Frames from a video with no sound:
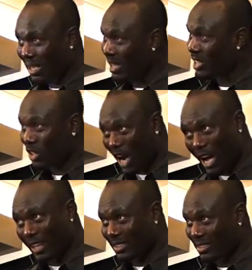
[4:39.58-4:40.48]
He's
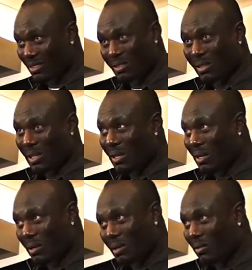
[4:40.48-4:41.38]
gone.
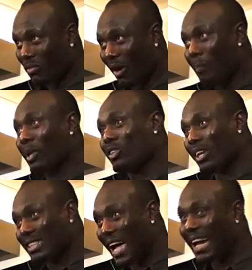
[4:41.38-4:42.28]
For me
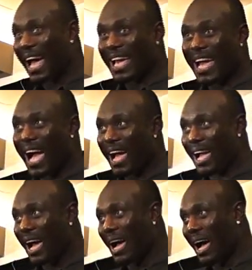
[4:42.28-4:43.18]
to stand right
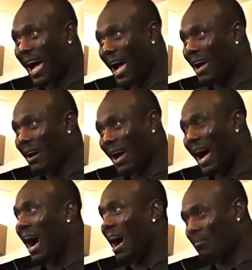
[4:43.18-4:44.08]
here,
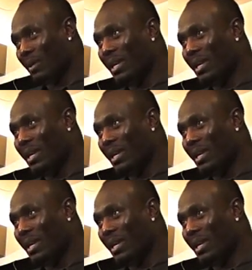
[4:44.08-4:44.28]
I